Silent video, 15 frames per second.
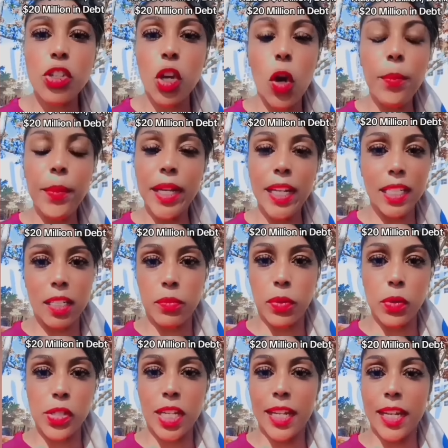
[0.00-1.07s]
so many
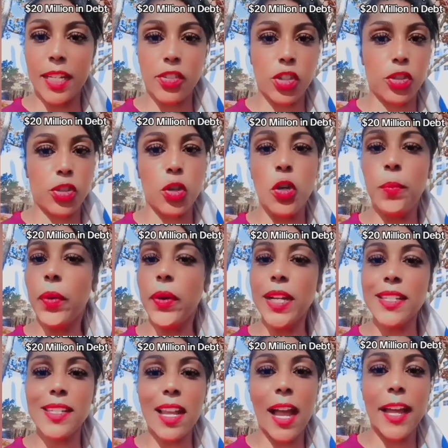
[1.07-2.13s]
liberals getting
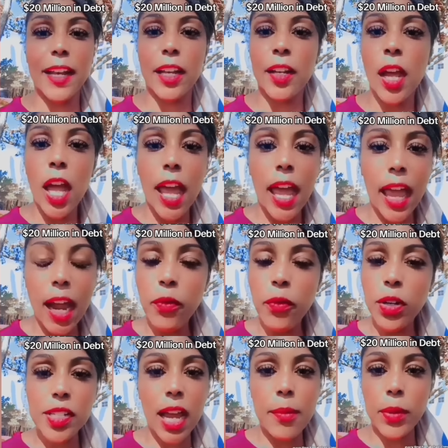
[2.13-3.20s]
super excited
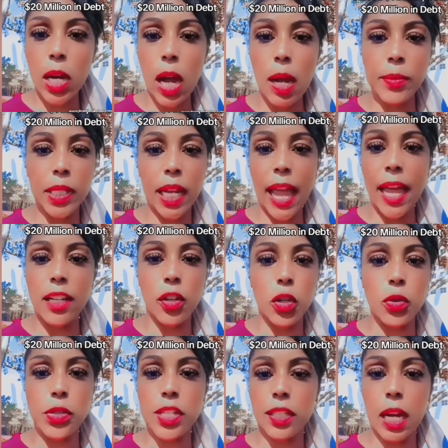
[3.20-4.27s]
every time Kamala had
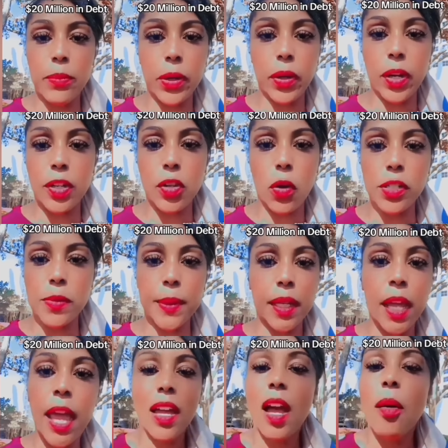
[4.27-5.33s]
a new celebrity
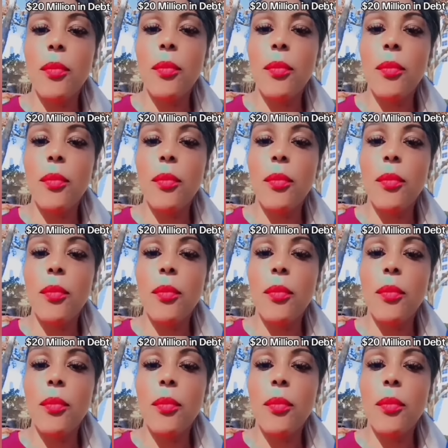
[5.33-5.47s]
endorsement.